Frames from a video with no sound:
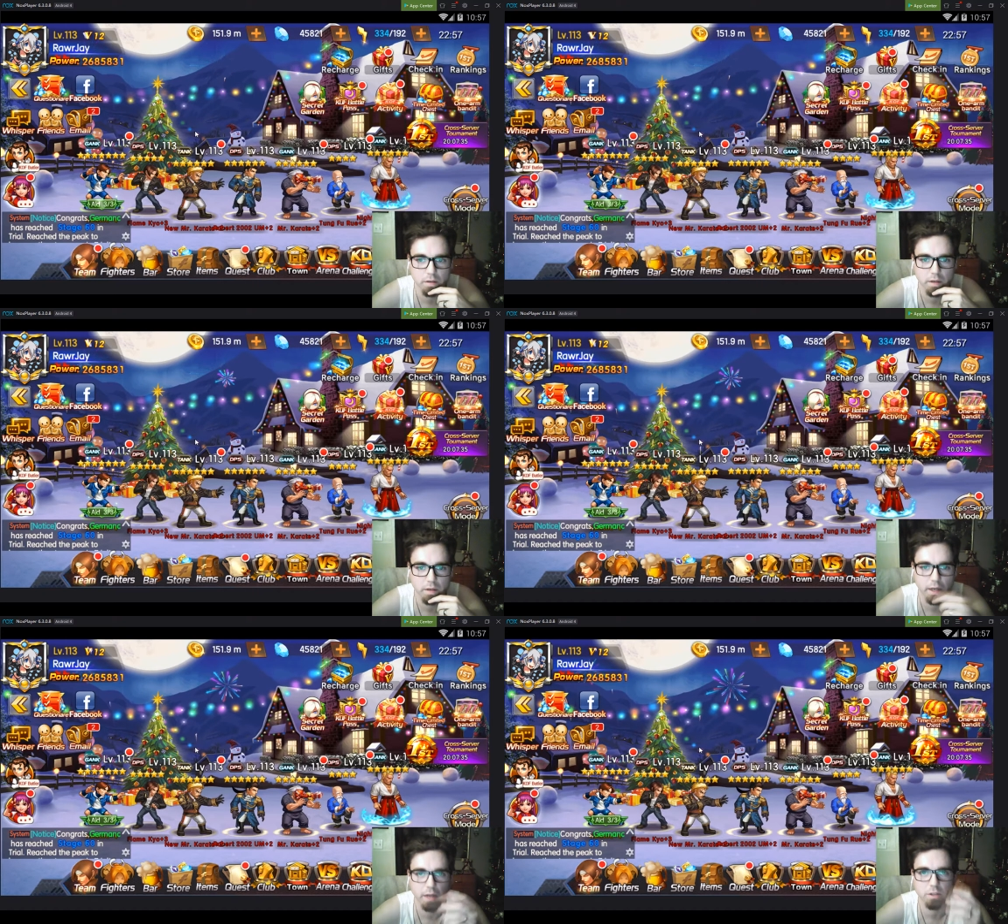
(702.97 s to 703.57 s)

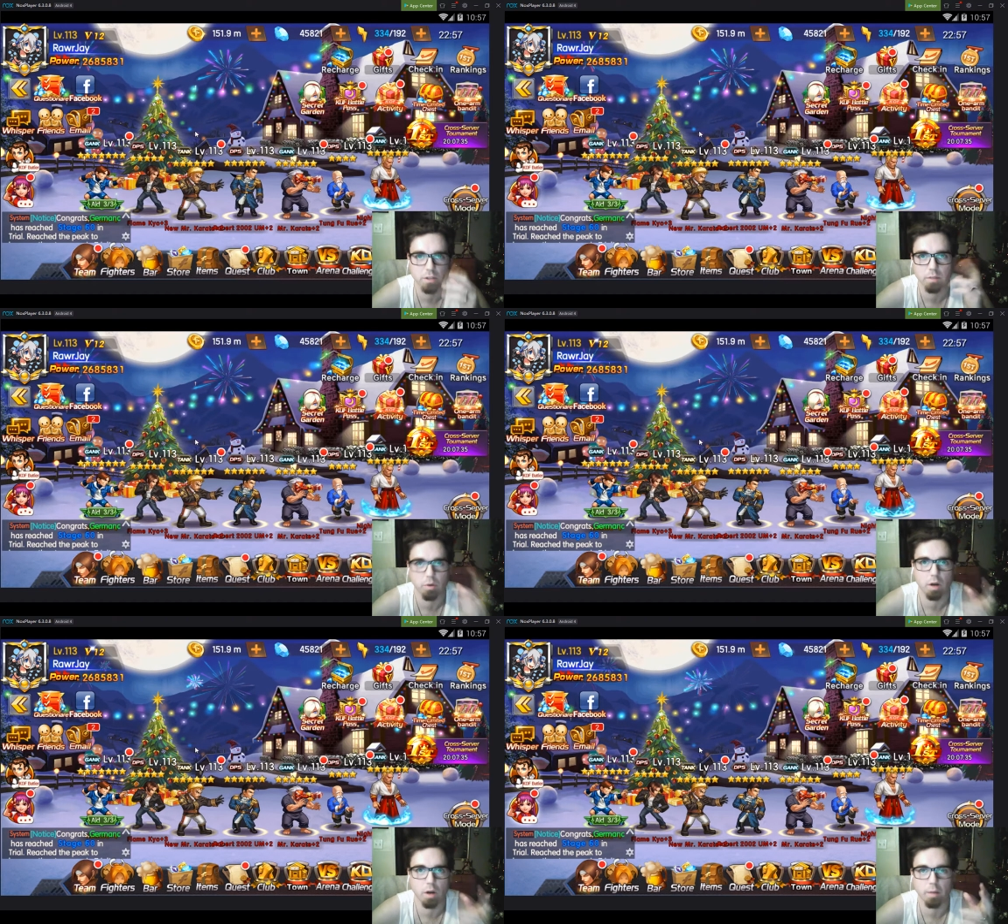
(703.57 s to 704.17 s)
it actually
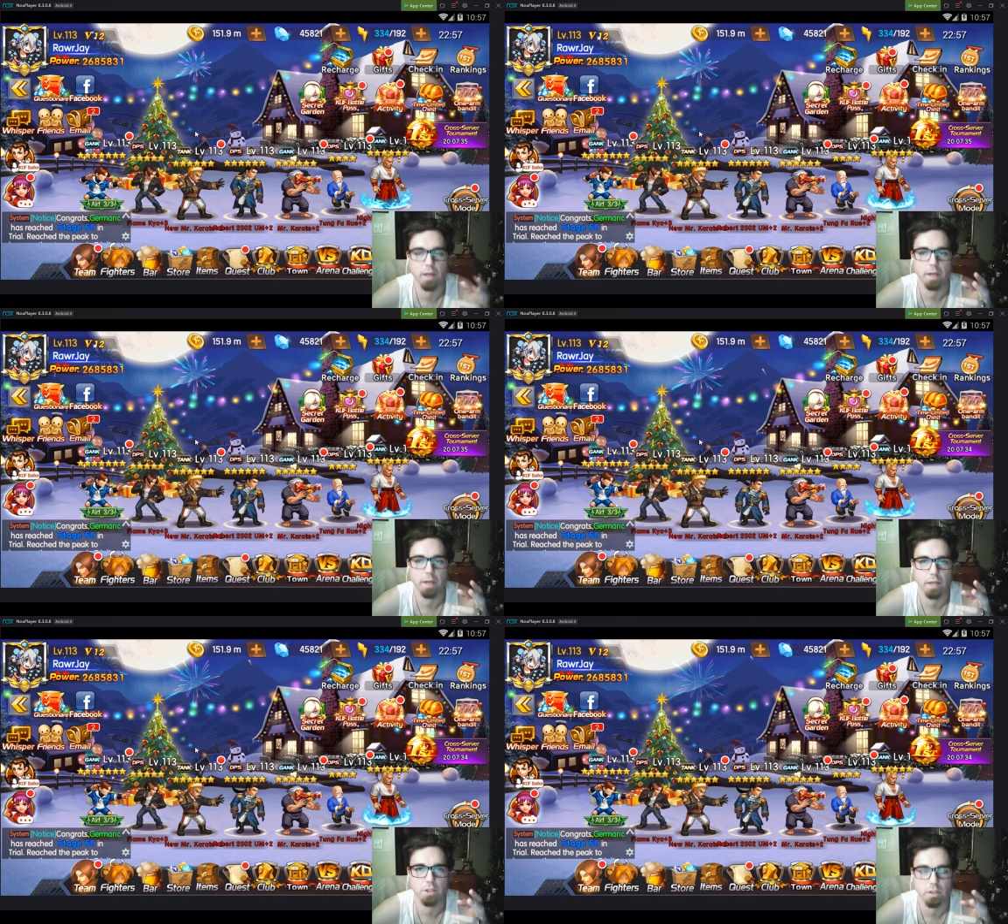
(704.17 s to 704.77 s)
brought my
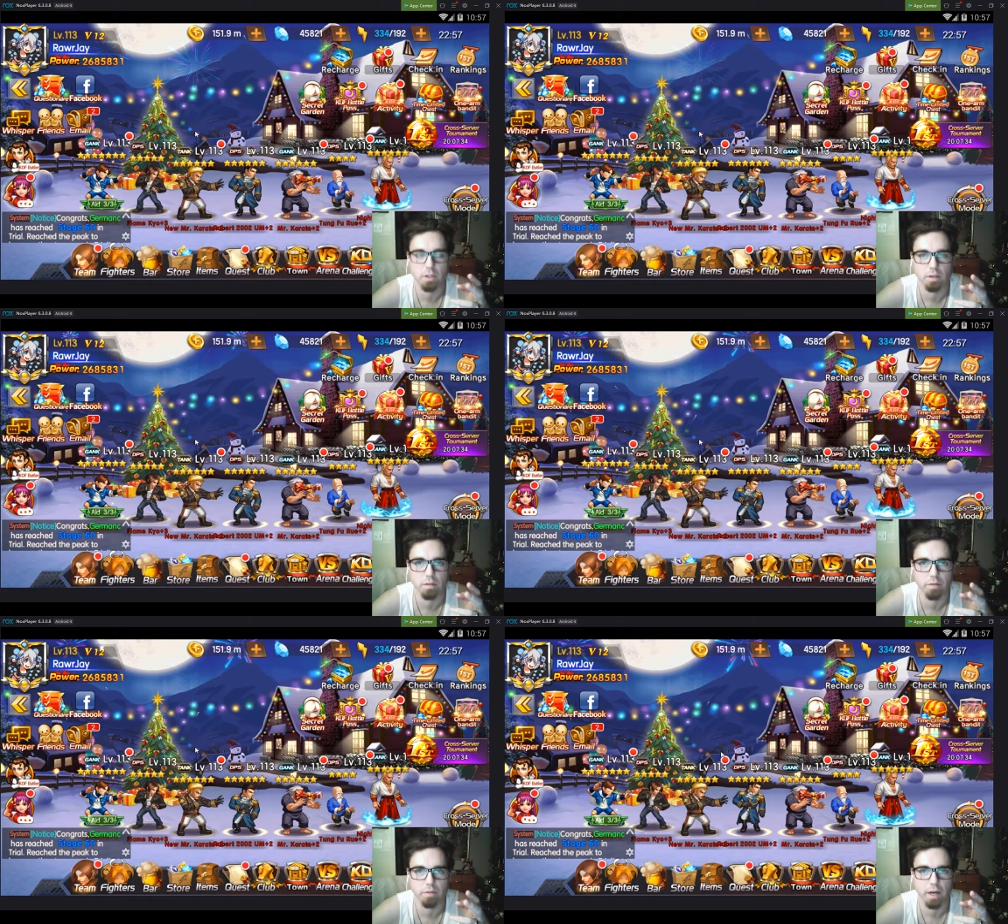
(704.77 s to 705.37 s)
attention to the
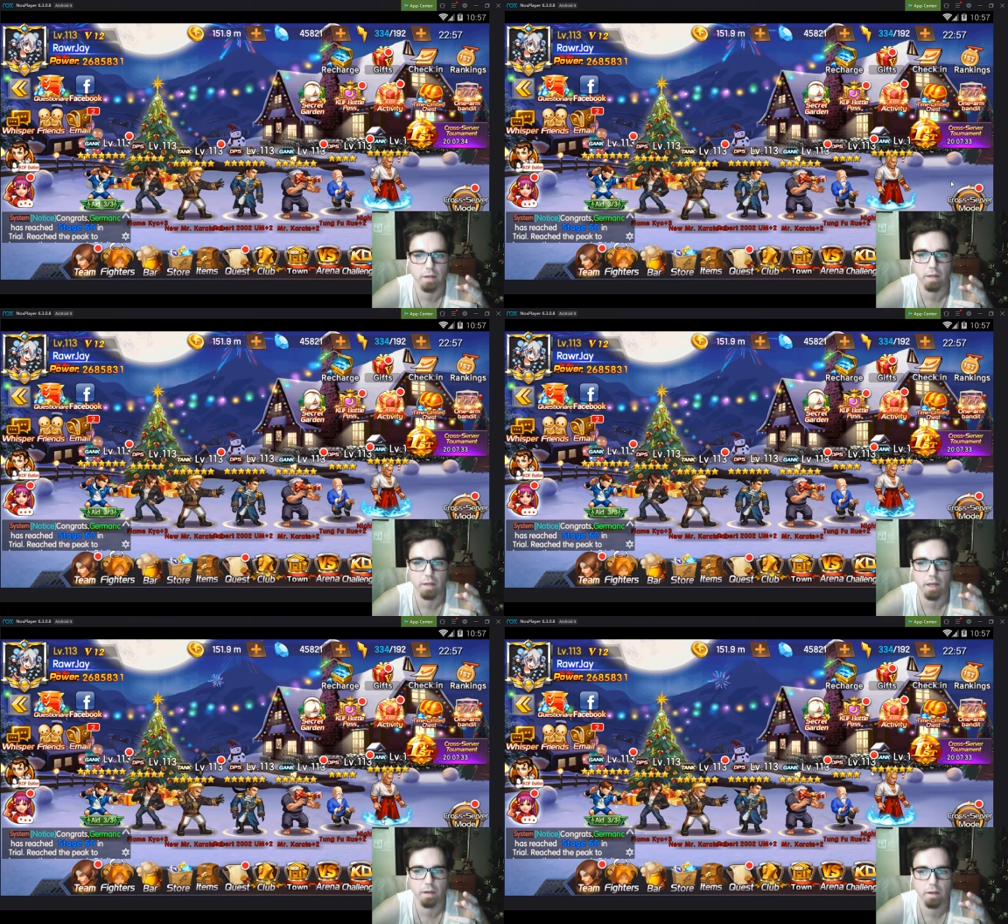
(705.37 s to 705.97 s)
fact
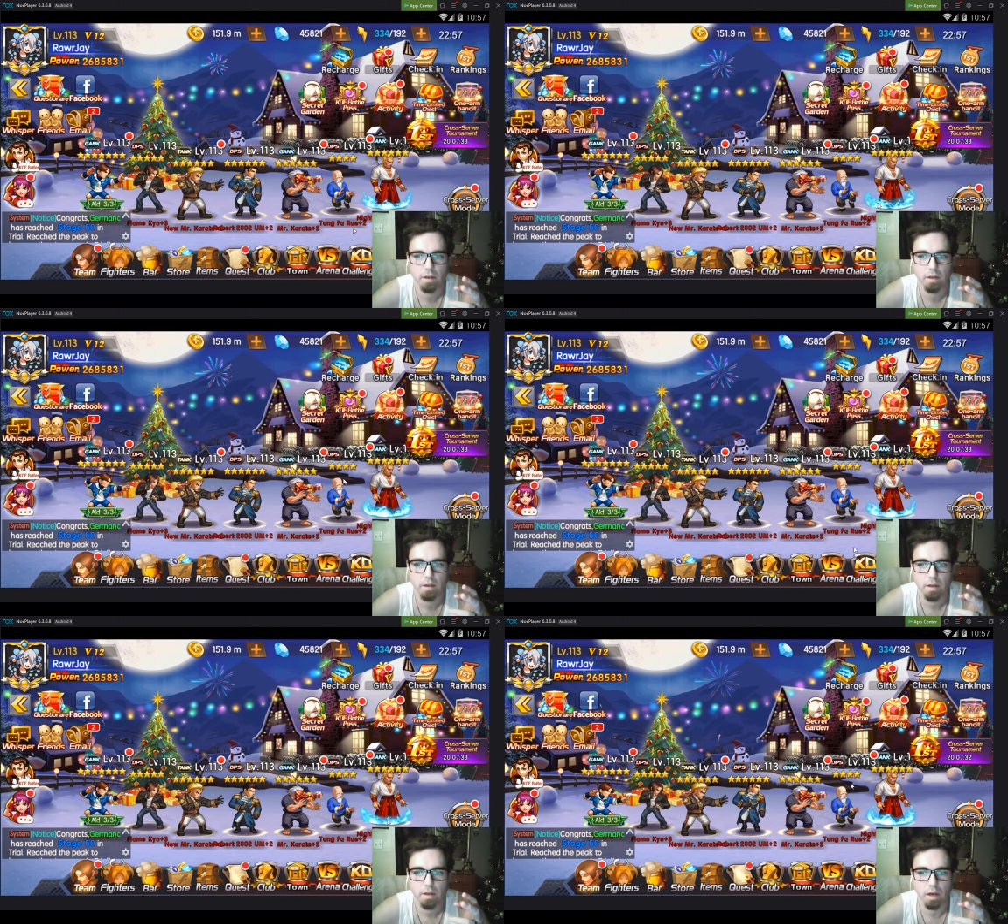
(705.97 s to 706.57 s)
that
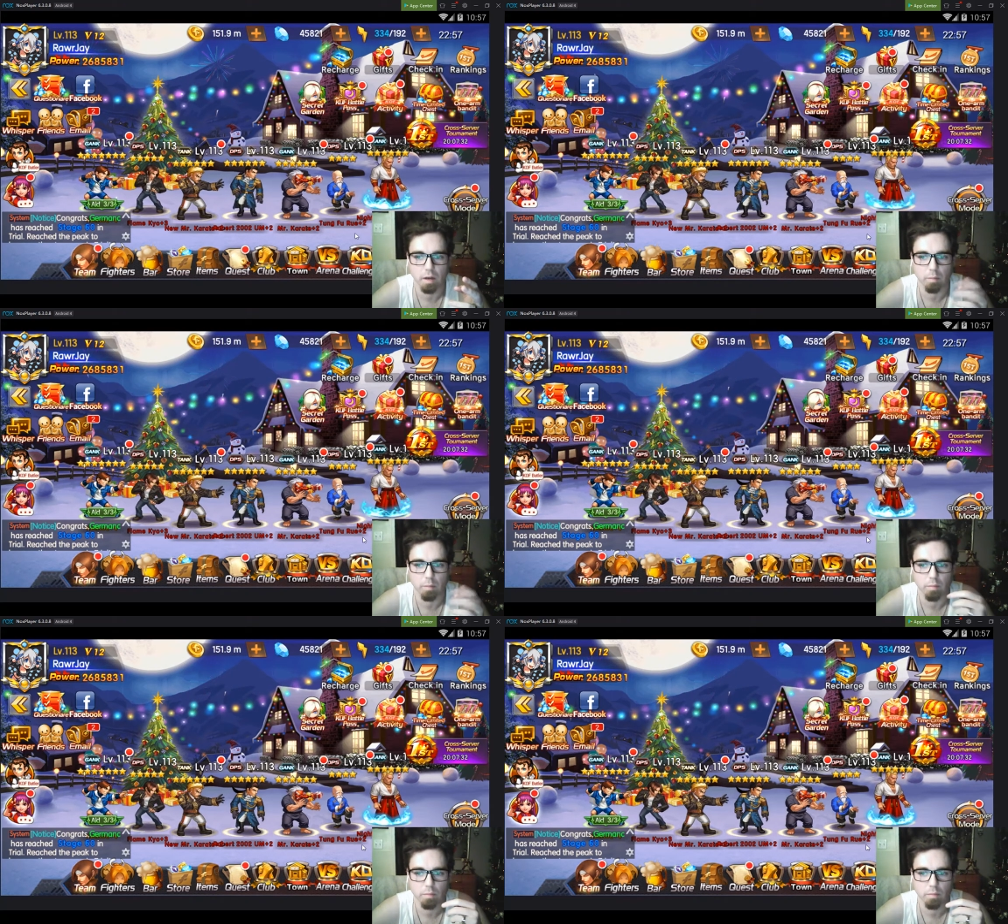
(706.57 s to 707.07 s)
um,